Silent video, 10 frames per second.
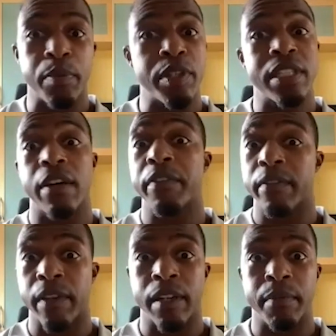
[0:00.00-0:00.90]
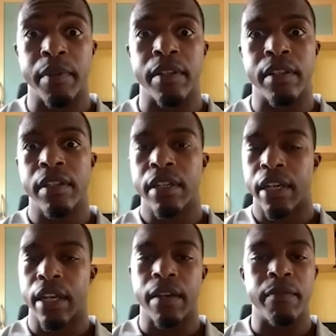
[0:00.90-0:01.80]
watch self-development
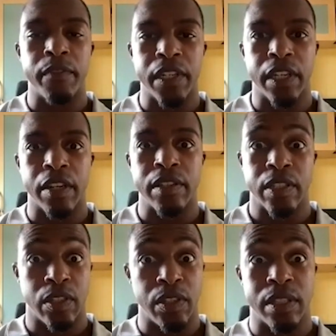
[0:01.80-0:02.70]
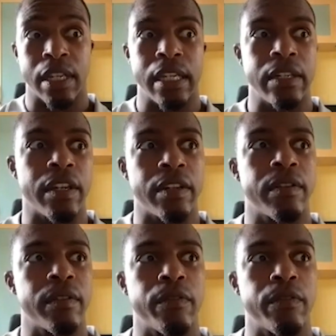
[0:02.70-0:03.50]
videos, as you say, you know,